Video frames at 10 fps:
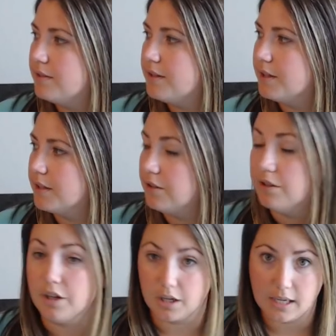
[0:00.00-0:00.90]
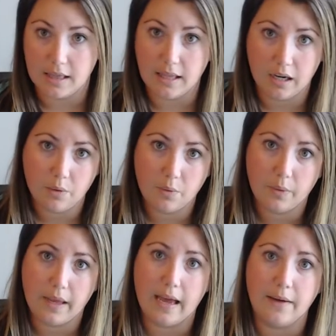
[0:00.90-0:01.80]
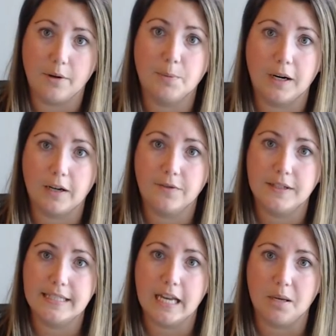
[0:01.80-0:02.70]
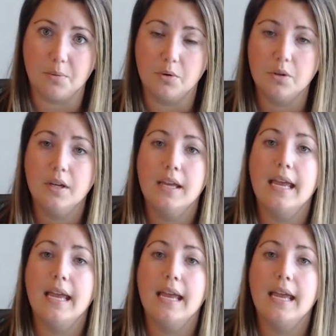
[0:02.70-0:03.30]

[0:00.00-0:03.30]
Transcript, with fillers: the nook in there where we have our breakfast table,